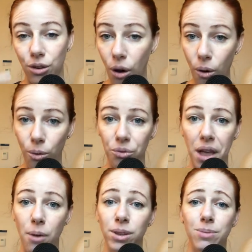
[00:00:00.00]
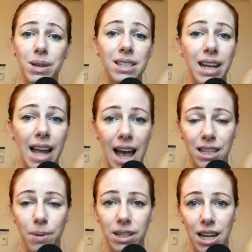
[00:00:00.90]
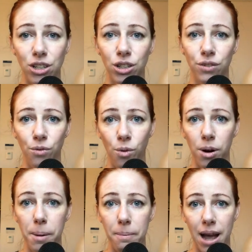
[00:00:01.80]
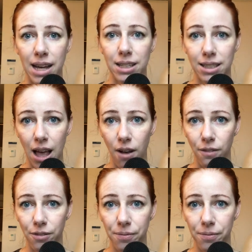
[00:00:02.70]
No, that was me setting expectations for myself.